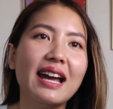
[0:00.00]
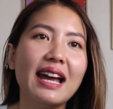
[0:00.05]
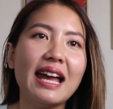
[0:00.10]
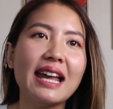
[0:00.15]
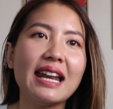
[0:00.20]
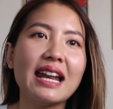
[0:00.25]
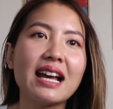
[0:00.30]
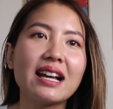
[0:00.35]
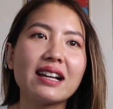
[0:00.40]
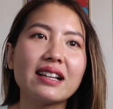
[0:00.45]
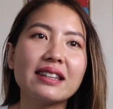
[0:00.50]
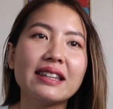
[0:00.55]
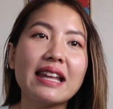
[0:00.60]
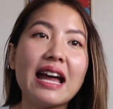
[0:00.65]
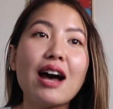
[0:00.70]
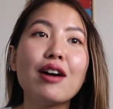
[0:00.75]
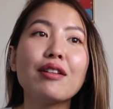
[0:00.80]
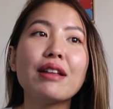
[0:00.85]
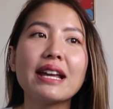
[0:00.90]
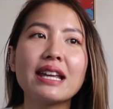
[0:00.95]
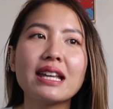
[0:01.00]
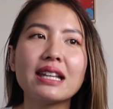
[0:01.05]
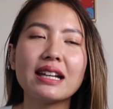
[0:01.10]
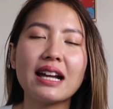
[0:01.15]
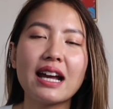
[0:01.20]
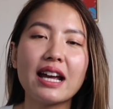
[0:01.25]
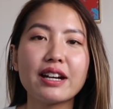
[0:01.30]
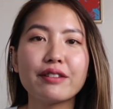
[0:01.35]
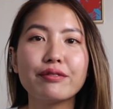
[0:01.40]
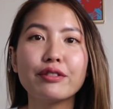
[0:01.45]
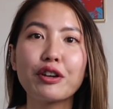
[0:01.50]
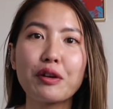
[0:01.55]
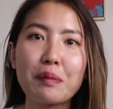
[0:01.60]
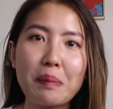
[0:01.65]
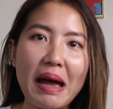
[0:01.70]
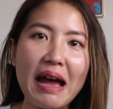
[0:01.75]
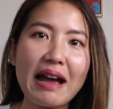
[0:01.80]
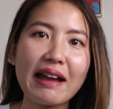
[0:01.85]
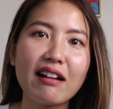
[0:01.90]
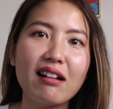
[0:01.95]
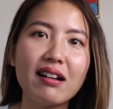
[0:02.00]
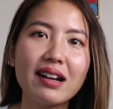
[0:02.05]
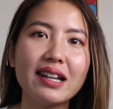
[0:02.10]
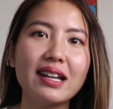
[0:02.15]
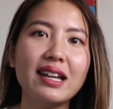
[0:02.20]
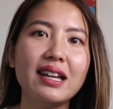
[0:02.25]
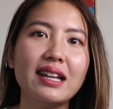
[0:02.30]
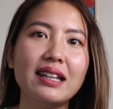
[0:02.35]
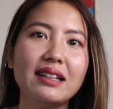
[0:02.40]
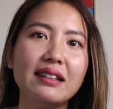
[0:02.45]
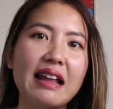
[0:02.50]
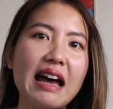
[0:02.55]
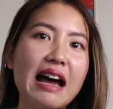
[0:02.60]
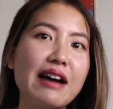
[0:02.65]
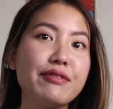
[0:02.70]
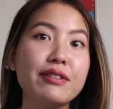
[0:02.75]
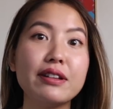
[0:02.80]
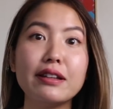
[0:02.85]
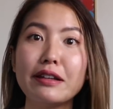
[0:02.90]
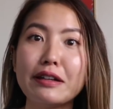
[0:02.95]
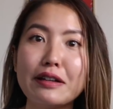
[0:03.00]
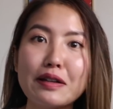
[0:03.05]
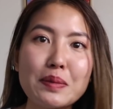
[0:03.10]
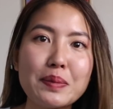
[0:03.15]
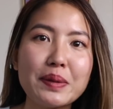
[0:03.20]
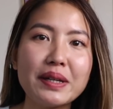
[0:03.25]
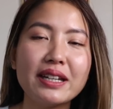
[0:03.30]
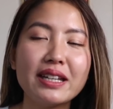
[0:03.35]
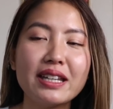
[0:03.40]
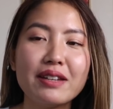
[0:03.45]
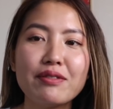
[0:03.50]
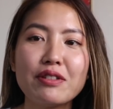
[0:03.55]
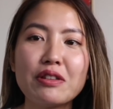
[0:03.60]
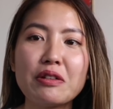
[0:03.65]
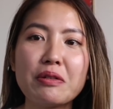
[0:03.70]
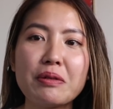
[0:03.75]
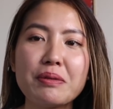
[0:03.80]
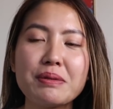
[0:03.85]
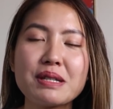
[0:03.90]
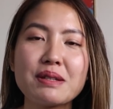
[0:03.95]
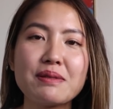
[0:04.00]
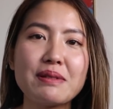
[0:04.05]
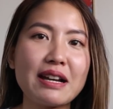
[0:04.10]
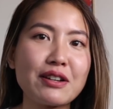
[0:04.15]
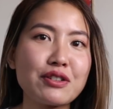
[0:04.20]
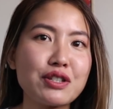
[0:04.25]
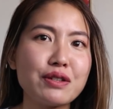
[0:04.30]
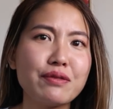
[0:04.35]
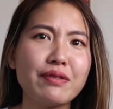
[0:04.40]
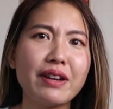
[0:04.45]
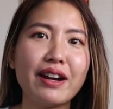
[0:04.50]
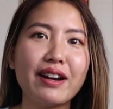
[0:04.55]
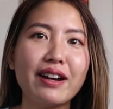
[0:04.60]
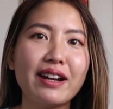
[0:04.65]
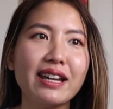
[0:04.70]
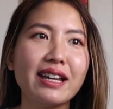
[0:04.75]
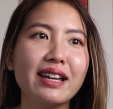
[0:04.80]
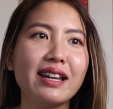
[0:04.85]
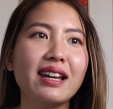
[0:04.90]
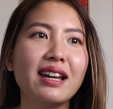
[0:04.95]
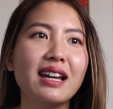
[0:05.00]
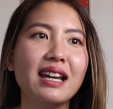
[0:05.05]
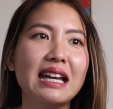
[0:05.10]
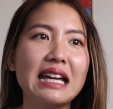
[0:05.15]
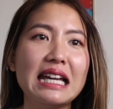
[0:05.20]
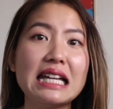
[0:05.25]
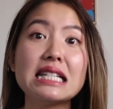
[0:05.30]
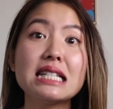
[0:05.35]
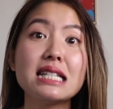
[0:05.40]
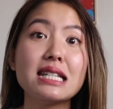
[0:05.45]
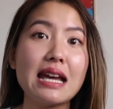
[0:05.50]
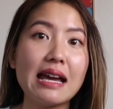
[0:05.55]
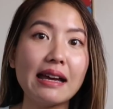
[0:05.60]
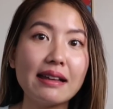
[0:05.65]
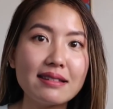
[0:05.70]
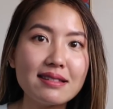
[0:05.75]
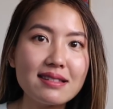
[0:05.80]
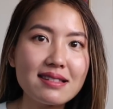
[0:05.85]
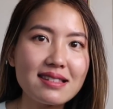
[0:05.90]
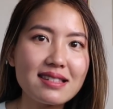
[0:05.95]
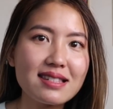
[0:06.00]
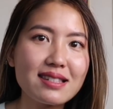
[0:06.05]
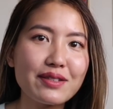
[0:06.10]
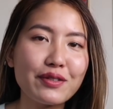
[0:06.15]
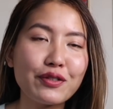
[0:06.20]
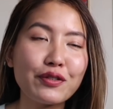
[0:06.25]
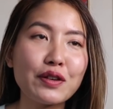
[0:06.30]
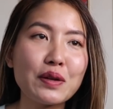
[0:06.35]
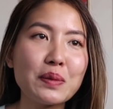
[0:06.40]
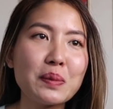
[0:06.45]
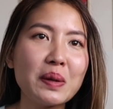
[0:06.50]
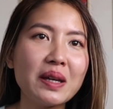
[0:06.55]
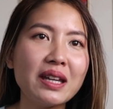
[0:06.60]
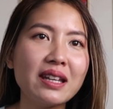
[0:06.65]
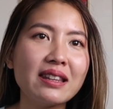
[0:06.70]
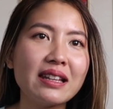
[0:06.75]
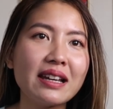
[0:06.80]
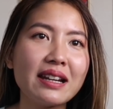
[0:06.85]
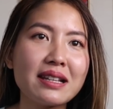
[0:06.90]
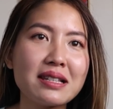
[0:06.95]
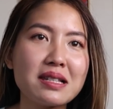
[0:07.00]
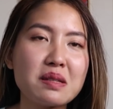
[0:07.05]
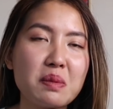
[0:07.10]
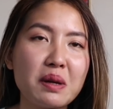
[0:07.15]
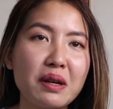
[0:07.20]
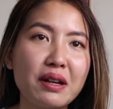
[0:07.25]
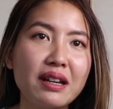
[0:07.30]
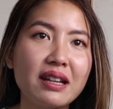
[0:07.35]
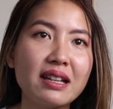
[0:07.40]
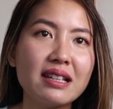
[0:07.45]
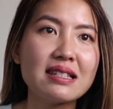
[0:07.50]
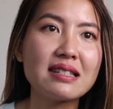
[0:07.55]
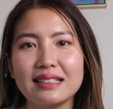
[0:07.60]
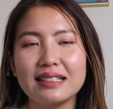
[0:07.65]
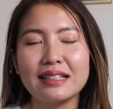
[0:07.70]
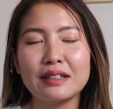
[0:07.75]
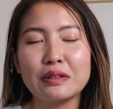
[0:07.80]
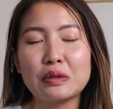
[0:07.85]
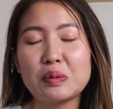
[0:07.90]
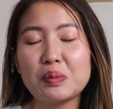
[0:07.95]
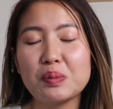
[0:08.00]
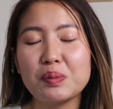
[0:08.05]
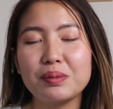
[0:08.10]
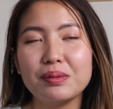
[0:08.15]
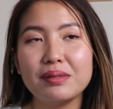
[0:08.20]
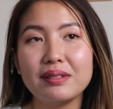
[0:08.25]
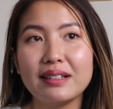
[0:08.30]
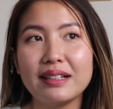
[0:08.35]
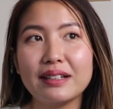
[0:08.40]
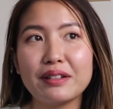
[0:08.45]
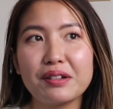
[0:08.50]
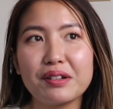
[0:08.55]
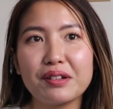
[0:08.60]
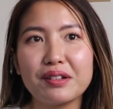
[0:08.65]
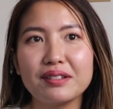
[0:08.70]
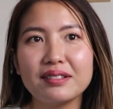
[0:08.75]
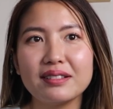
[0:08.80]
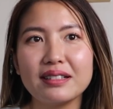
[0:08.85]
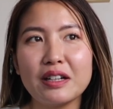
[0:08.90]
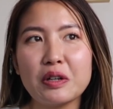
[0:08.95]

And now I can kind of look back on it and laugh a little bit, even though it was actually very intense for me, that experience. I I don't know.